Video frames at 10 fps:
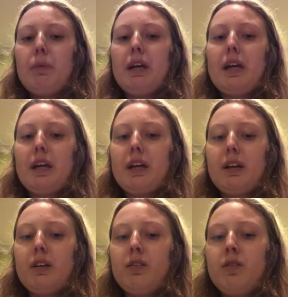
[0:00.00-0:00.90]
pink,
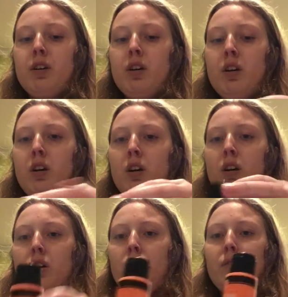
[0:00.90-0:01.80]

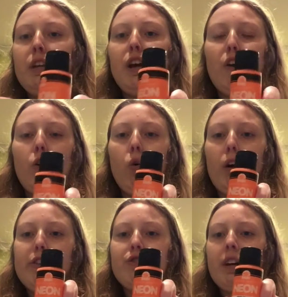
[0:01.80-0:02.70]
neon
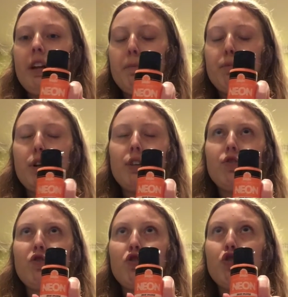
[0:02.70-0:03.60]
orange, and I'm pretty
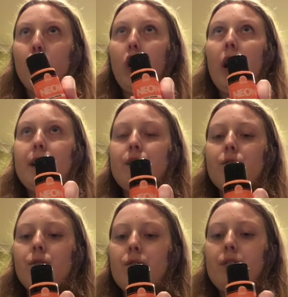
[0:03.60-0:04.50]
sure I
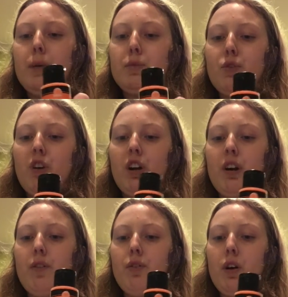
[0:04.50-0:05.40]
used some sort
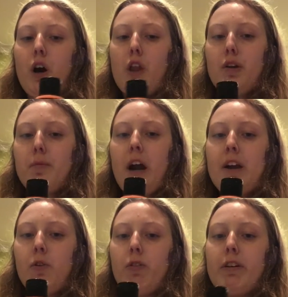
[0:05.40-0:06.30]
of other
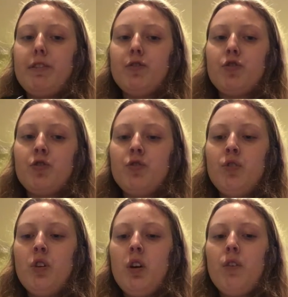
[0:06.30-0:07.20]
bright orange
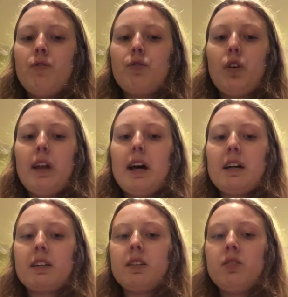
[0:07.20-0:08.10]
for
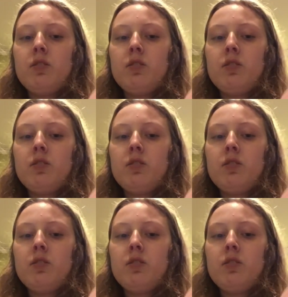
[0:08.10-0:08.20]
that.